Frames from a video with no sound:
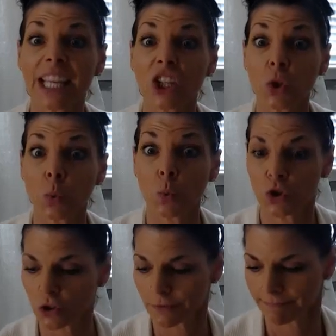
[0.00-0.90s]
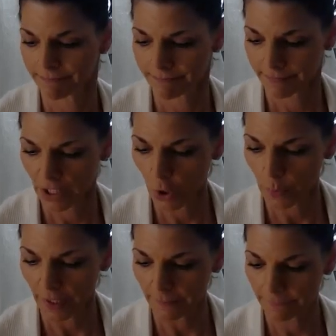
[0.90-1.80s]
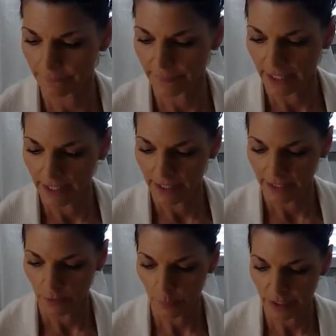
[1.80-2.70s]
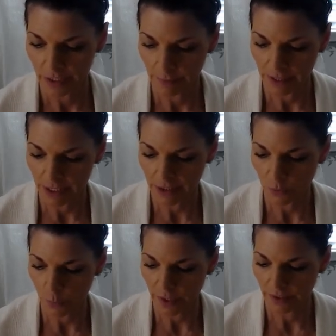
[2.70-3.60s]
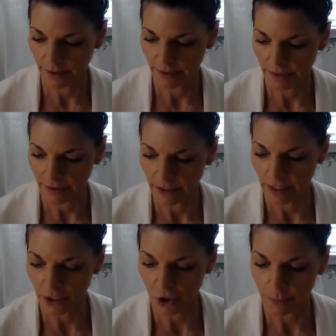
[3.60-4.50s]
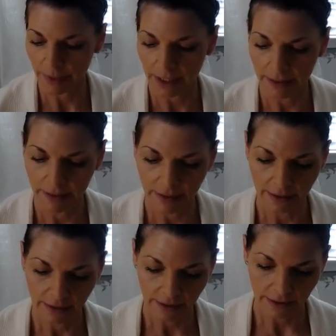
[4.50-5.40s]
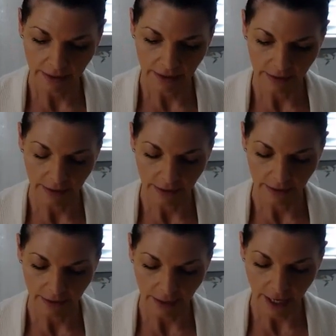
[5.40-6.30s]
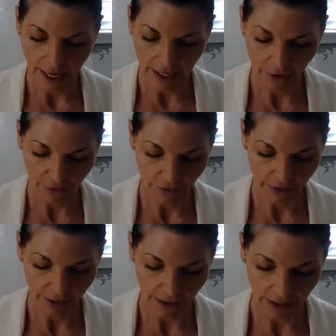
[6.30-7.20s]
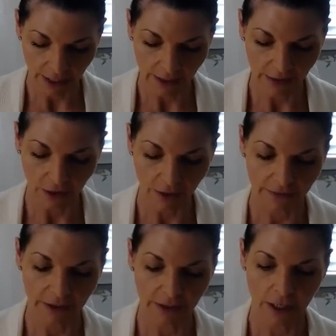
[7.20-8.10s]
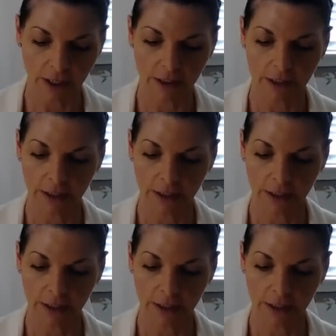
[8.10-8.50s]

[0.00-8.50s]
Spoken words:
Huge. Okay. We come in with the Hermit, the Hierophant, and the Lover's card.